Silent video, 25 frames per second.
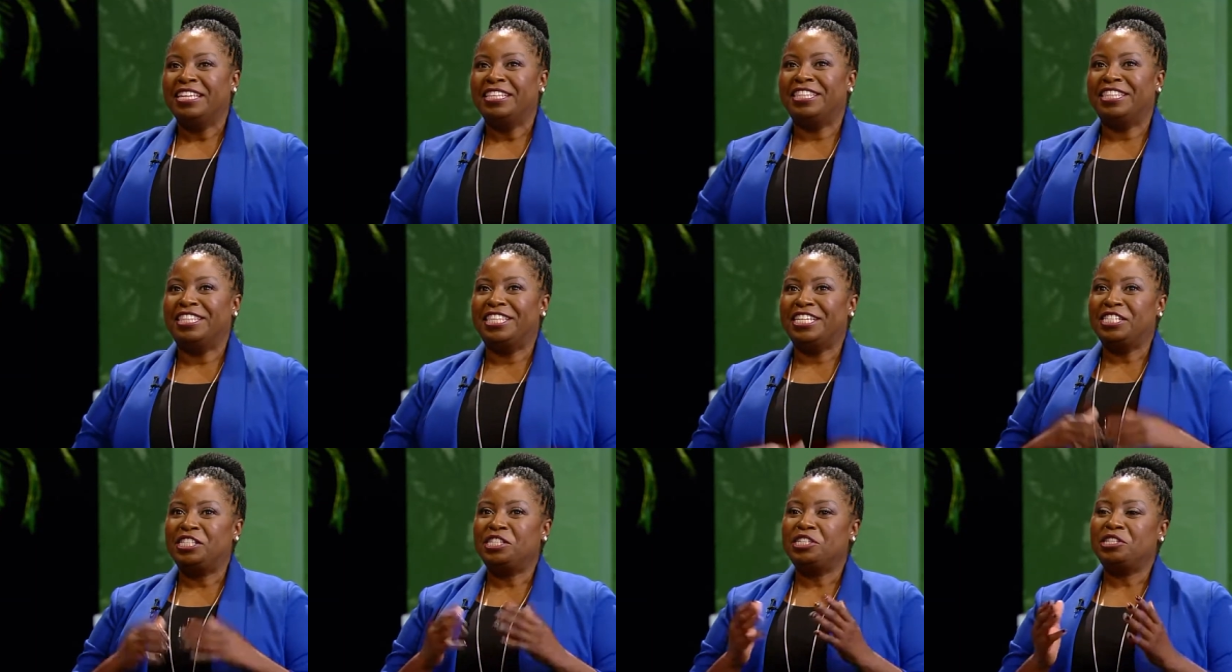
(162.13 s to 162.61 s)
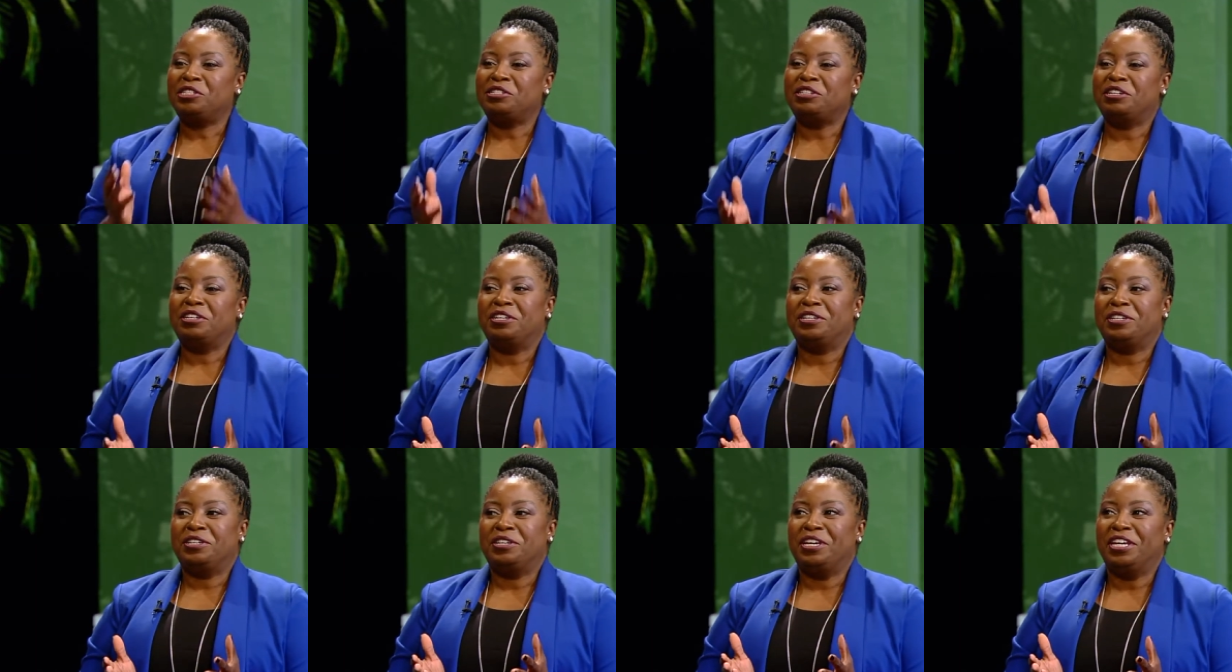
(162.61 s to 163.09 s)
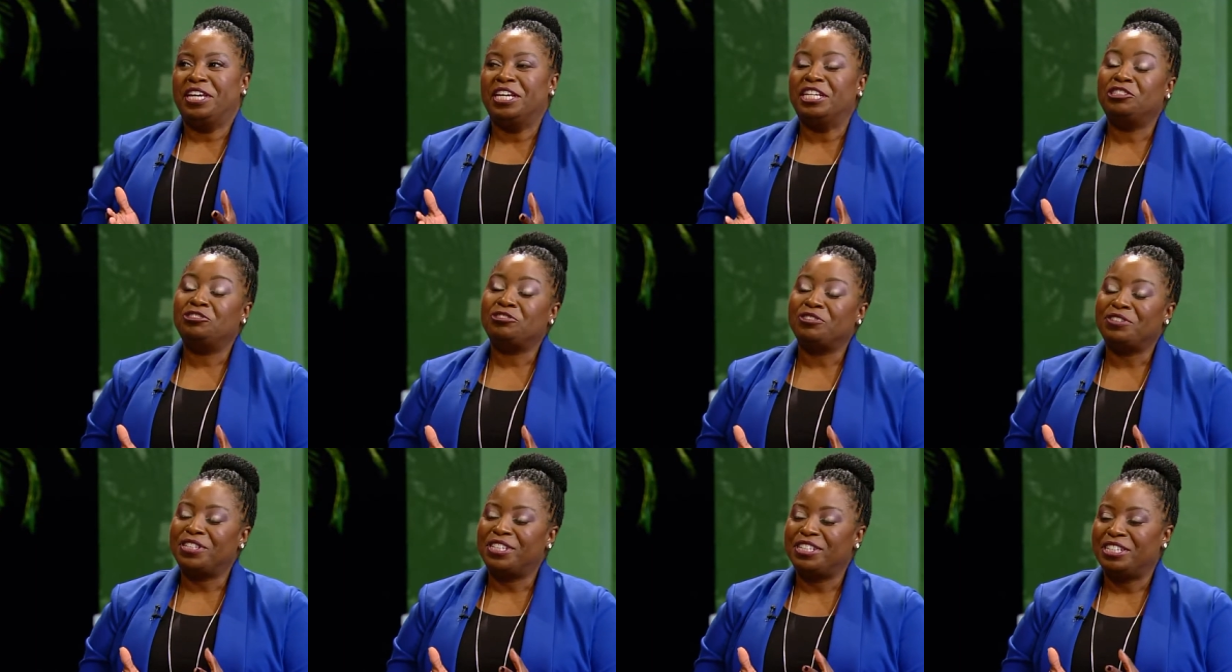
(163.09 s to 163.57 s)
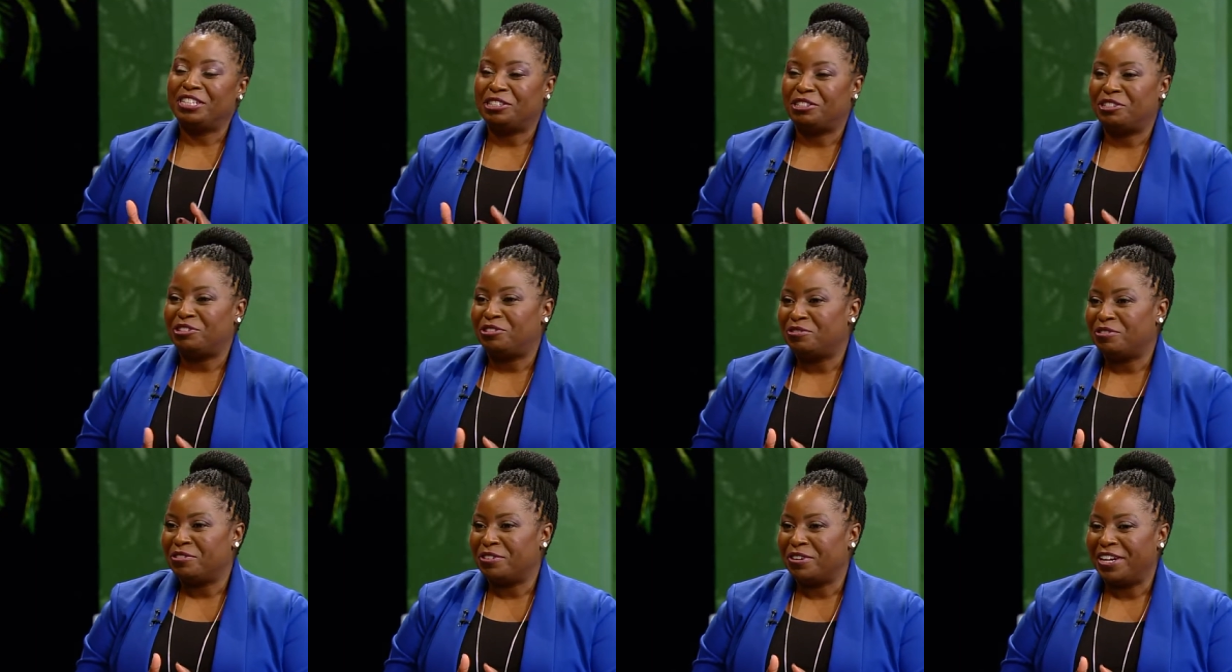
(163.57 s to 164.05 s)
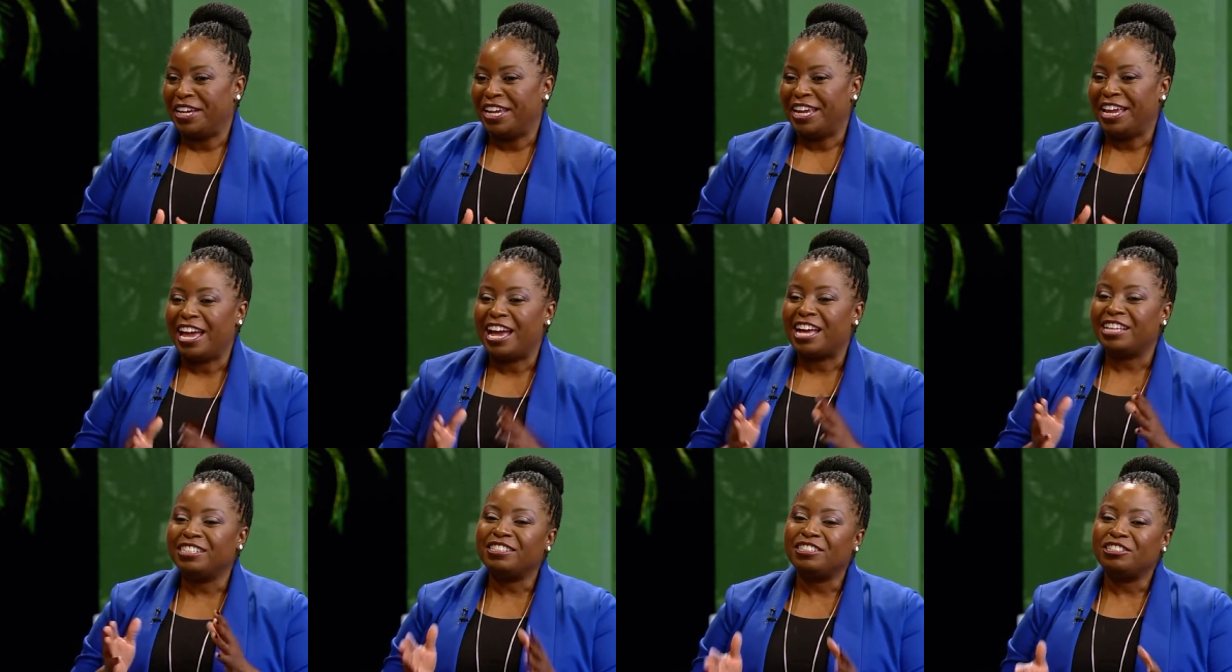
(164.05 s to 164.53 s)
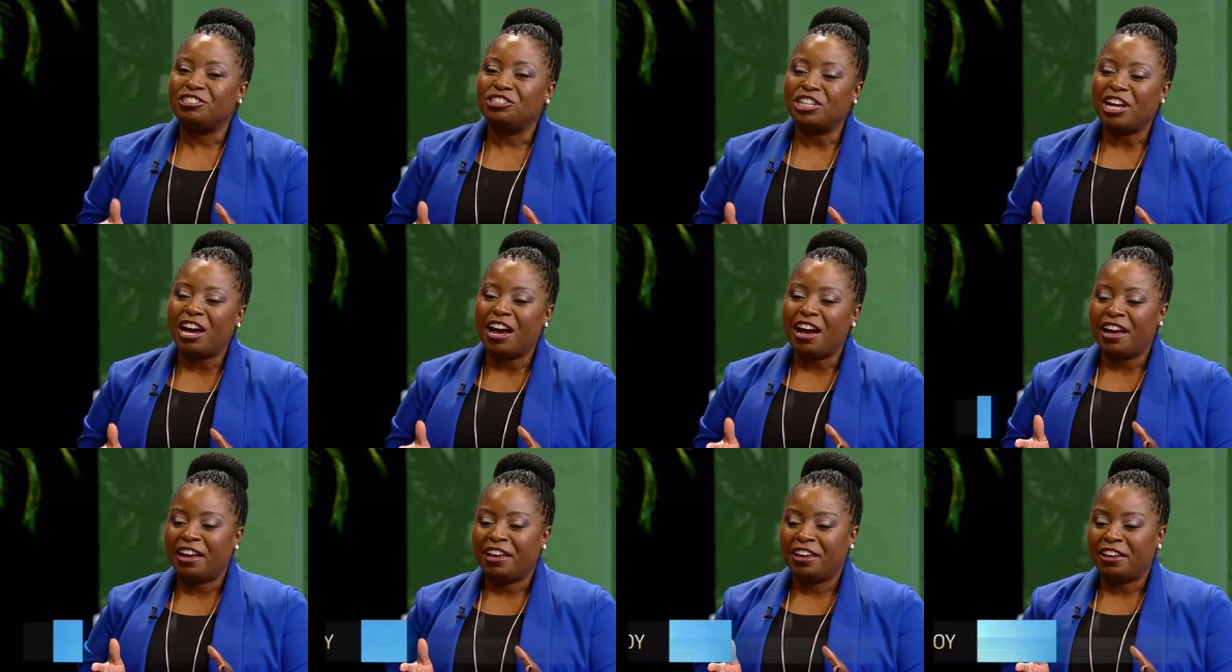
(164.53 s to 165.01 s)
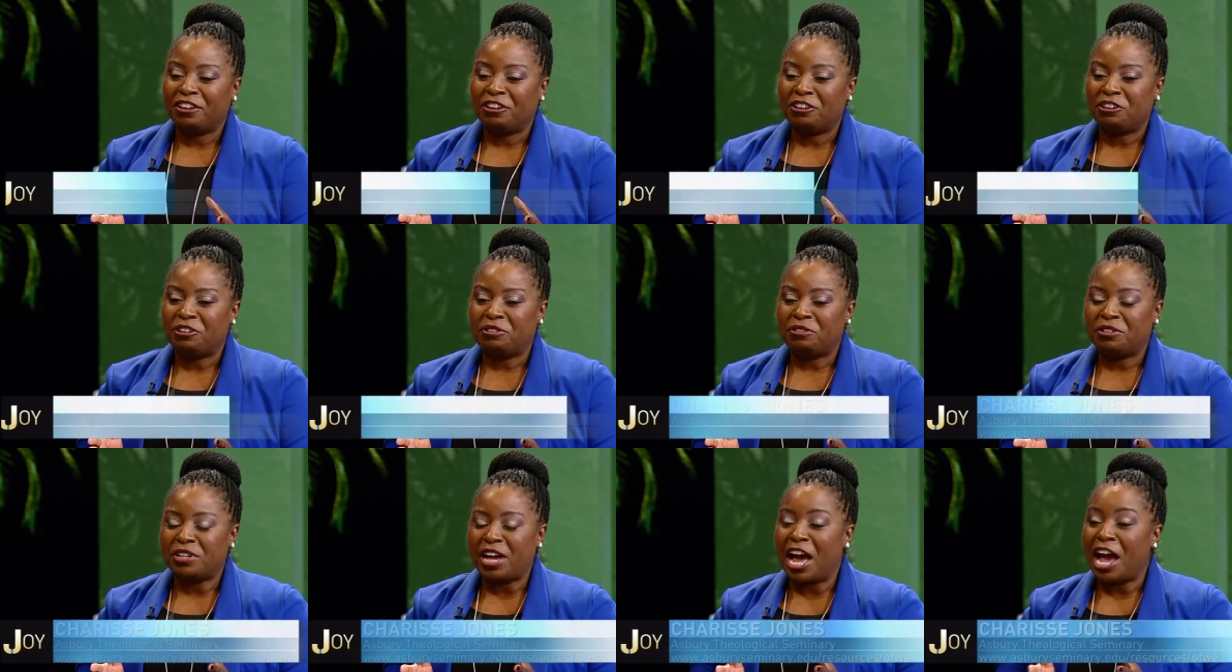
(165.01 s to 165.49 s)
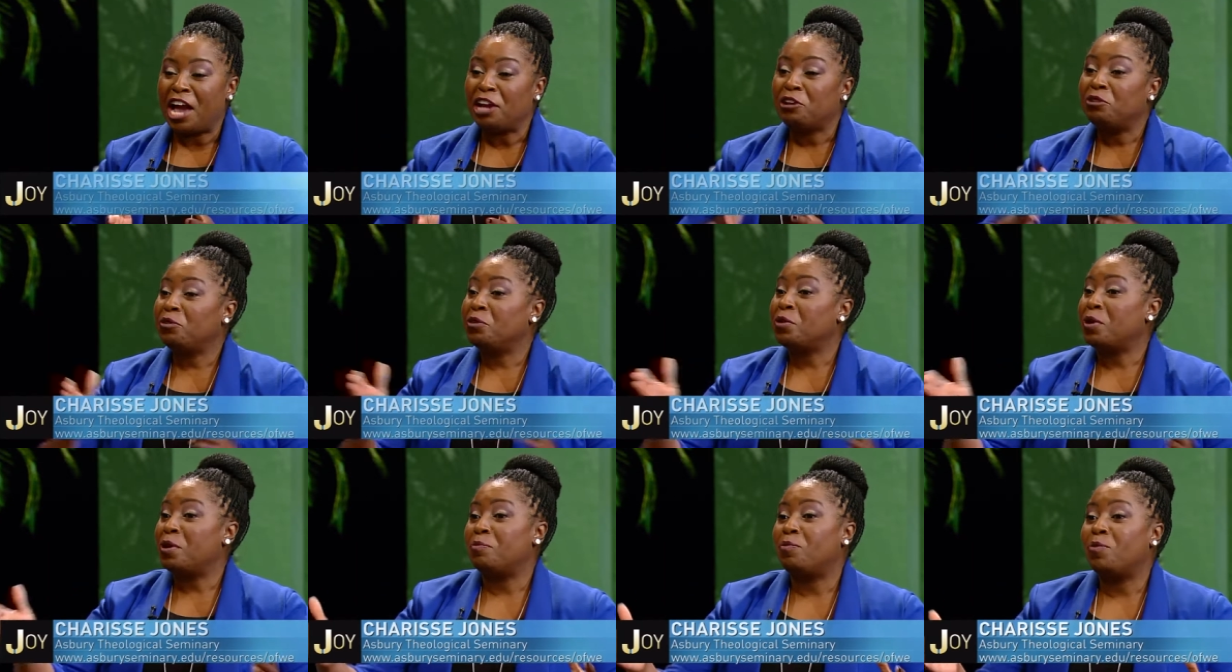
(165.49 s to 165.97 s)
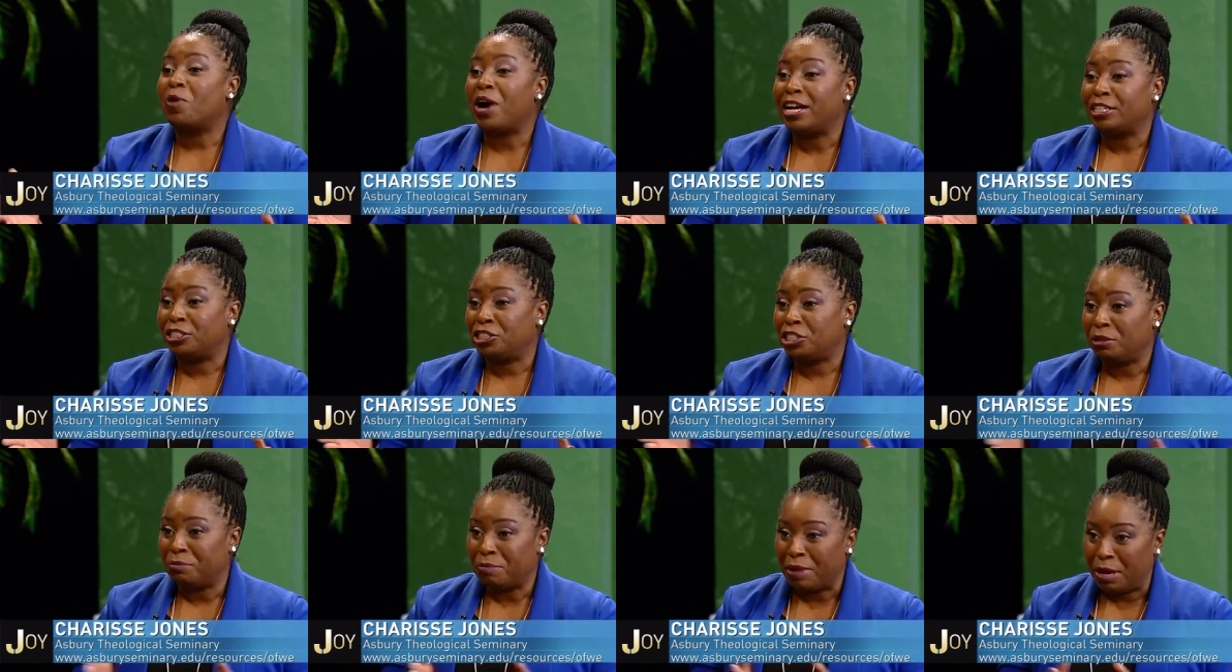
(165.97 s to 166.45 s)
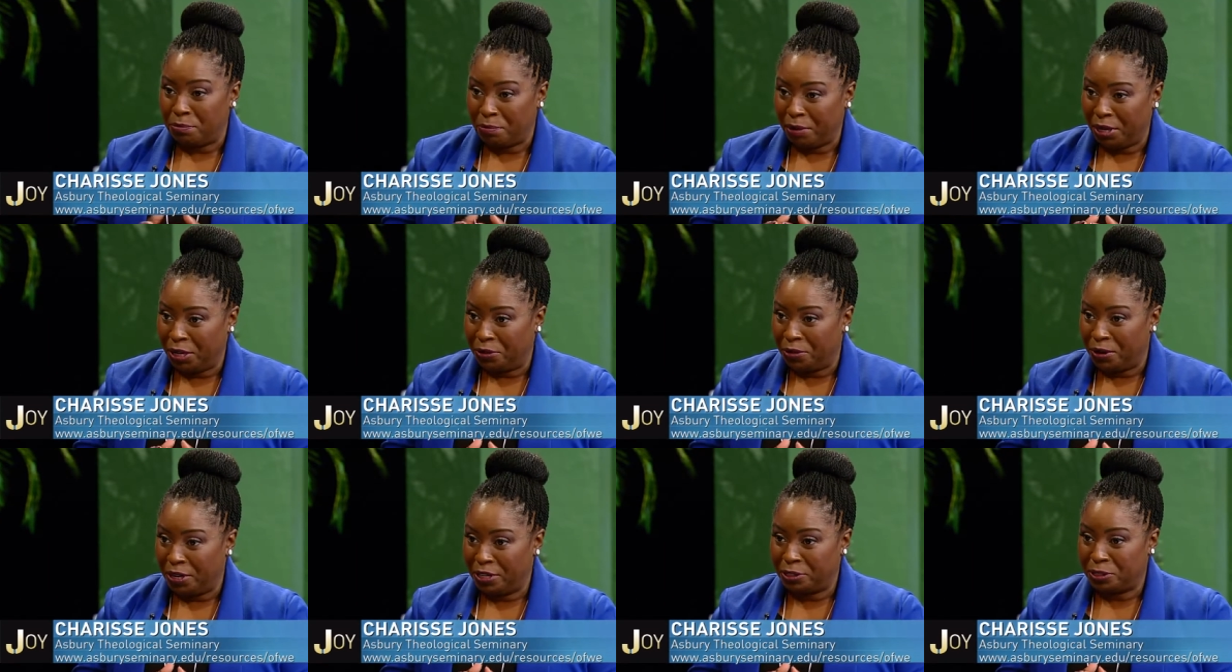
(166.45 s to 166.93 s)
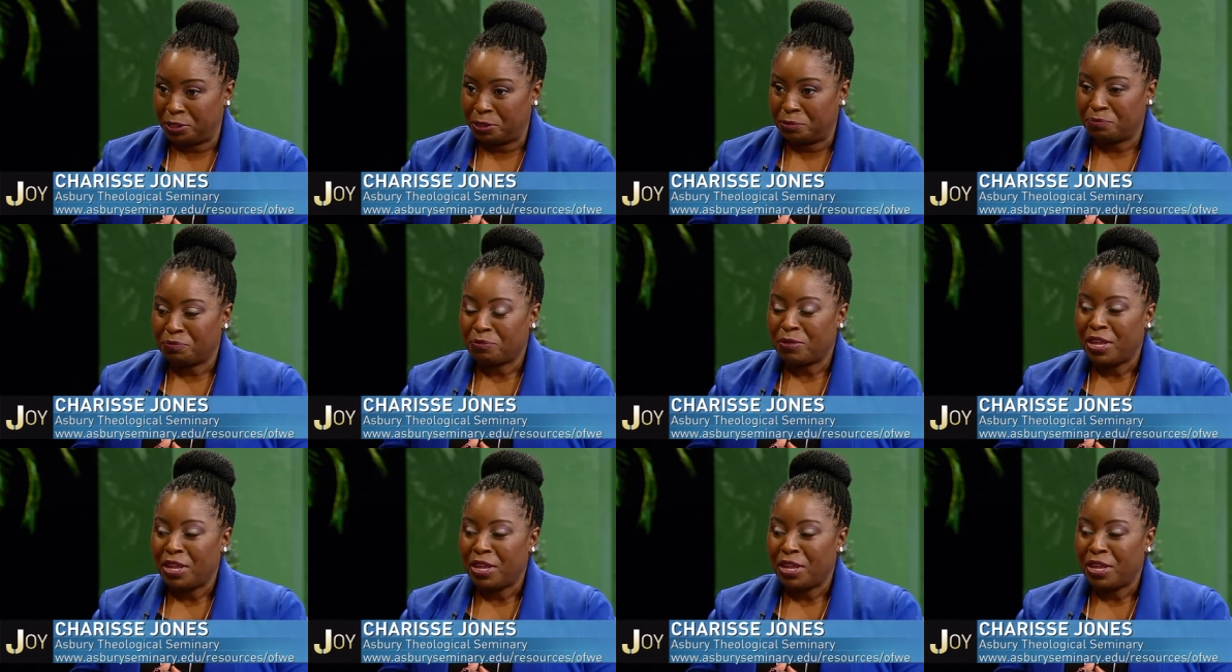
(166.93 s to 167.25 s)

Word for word: This is an interesting story. As a child, I grew up watching my parents.